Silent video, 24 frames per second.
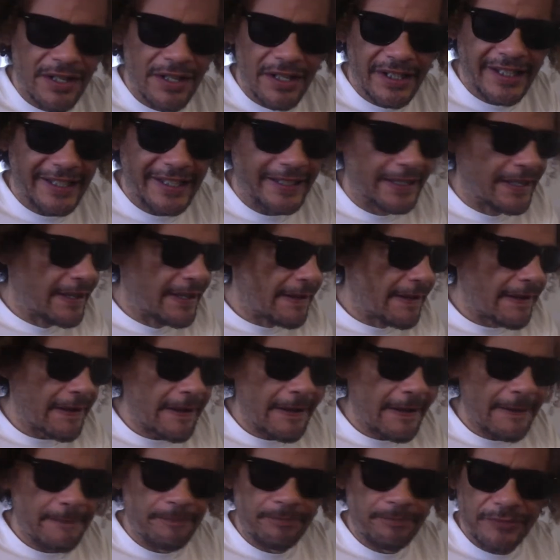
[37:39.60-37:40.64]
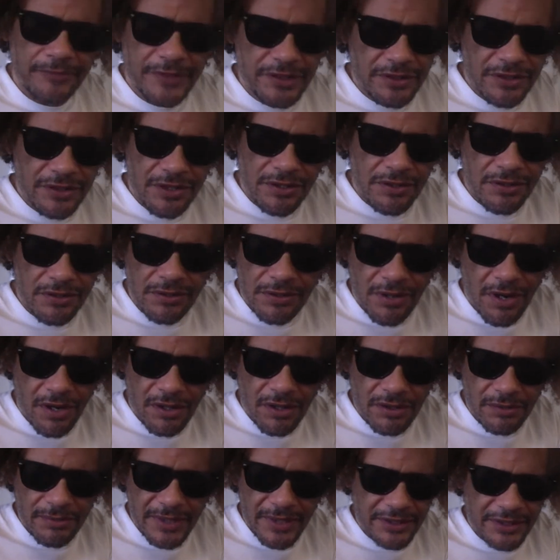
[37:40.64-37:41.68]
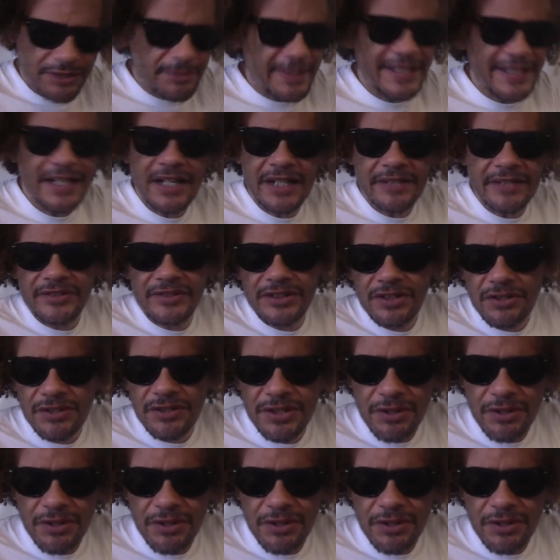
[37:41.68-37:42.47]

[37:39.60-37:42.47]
Okay, you know all about. You may not even know the